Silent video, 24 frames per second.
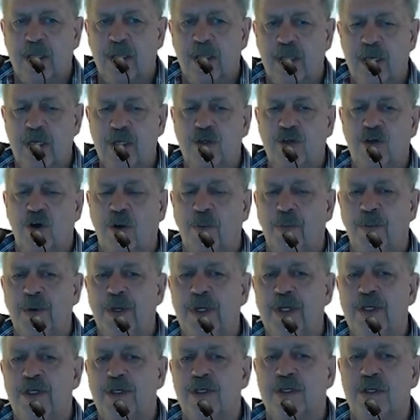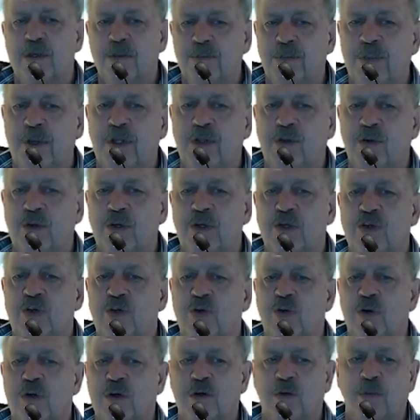Their job is simply to
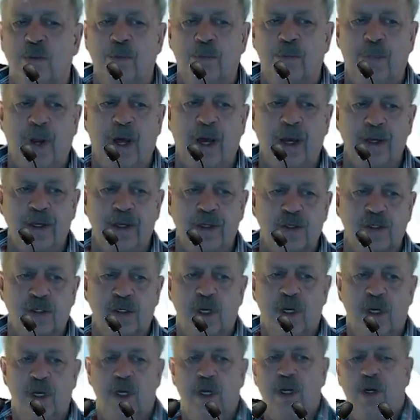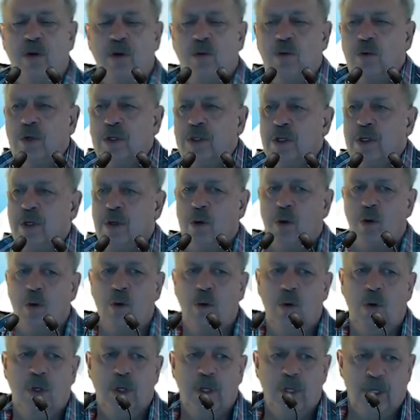ensure compliance with the
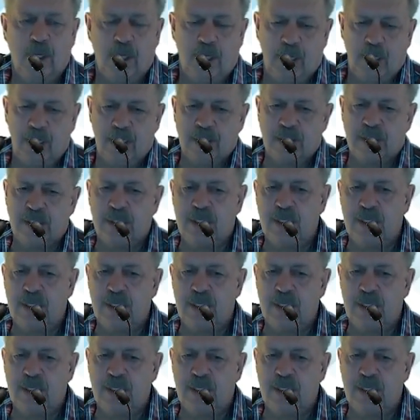law and see